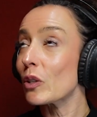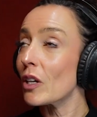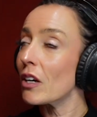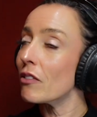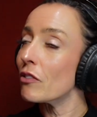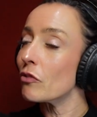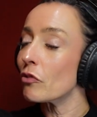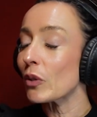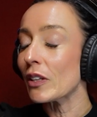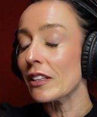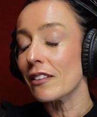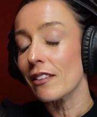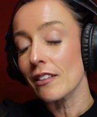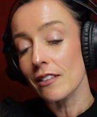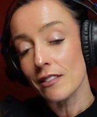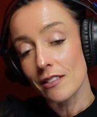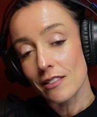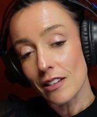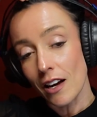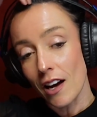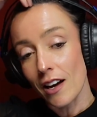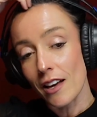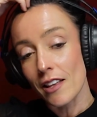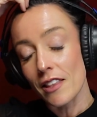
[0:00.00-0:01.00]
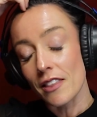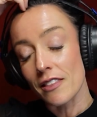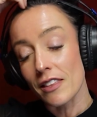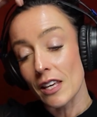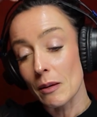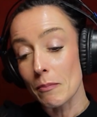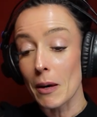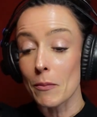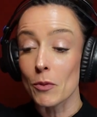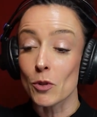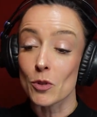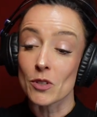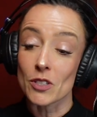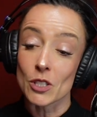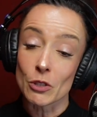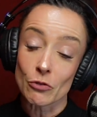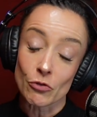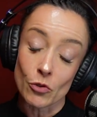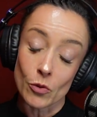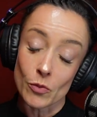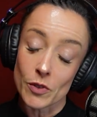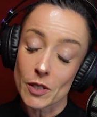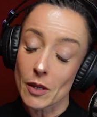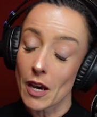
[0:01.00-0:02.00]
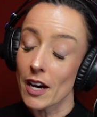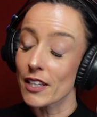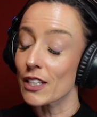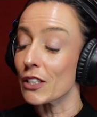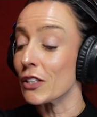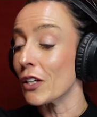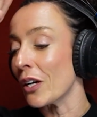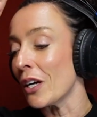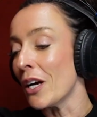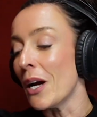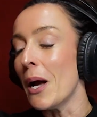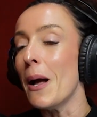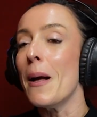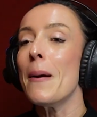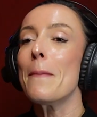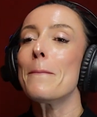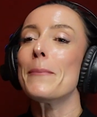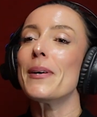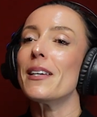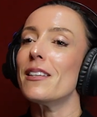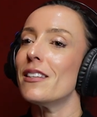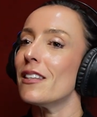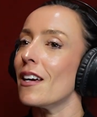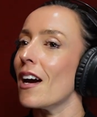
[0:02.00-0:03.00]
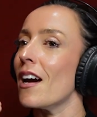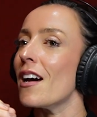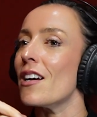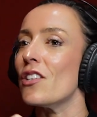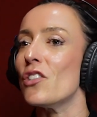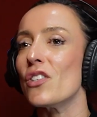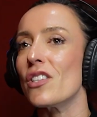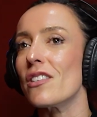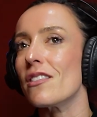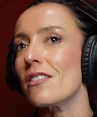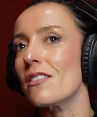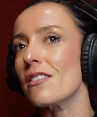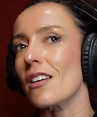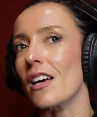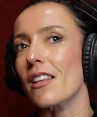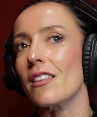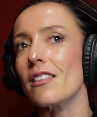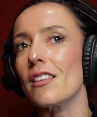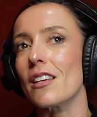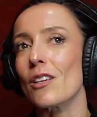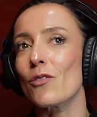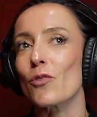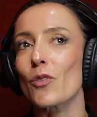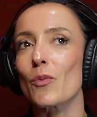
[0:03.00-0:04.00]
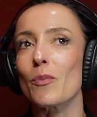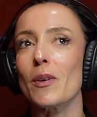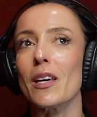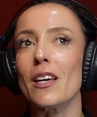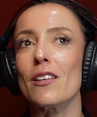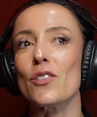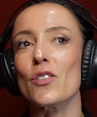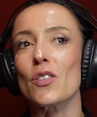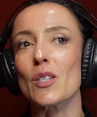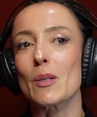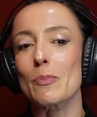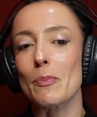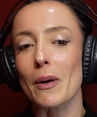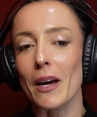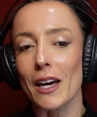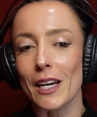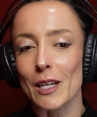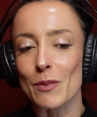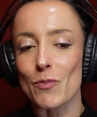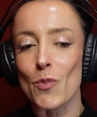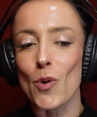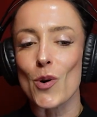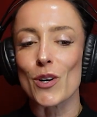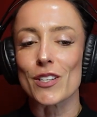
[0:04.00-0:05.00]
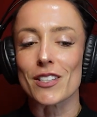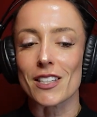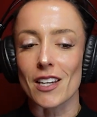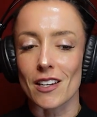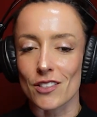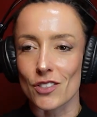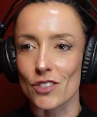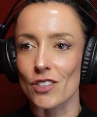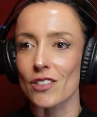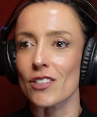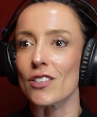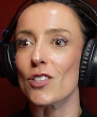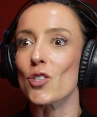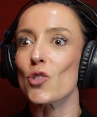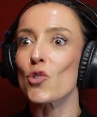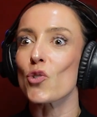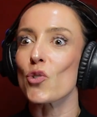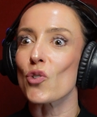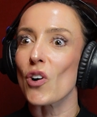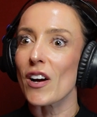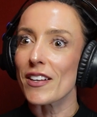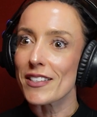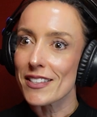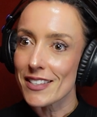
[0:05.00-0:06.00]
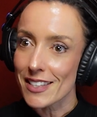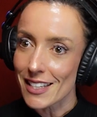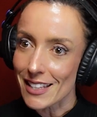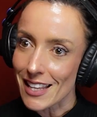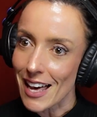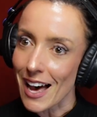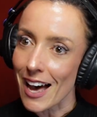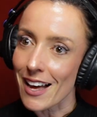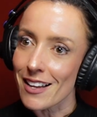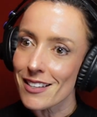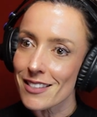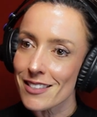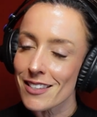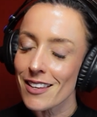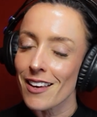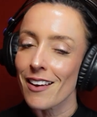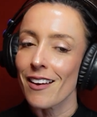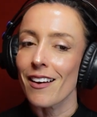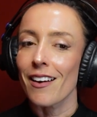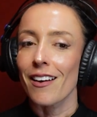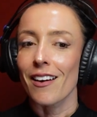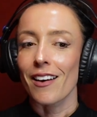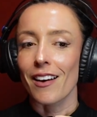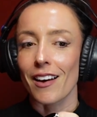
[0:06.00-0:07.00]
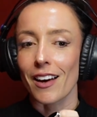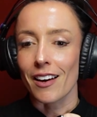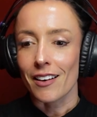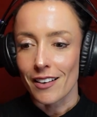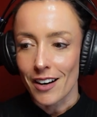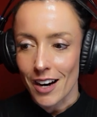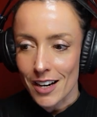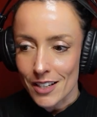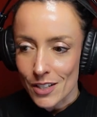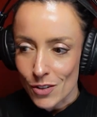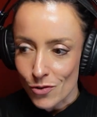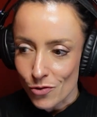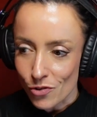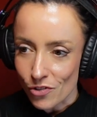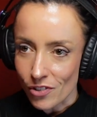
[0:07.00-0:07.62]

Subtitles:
I have avoided the entire thing? Maybe it would have different, I don't know. But I think for me, it's just paying more attention, trusting that, and kind of